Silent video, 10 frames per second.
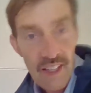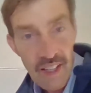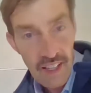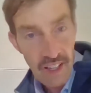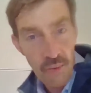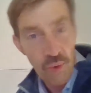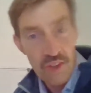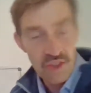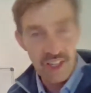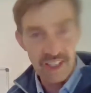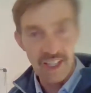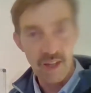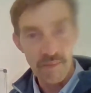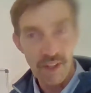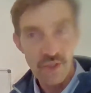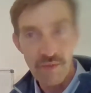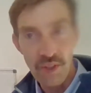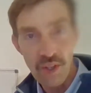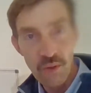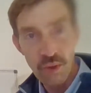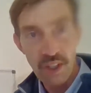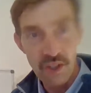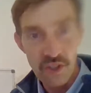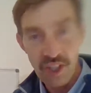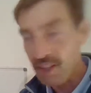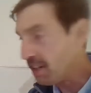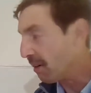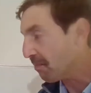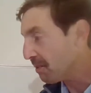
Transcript: And once I get a bunch of you here, we're going to start up.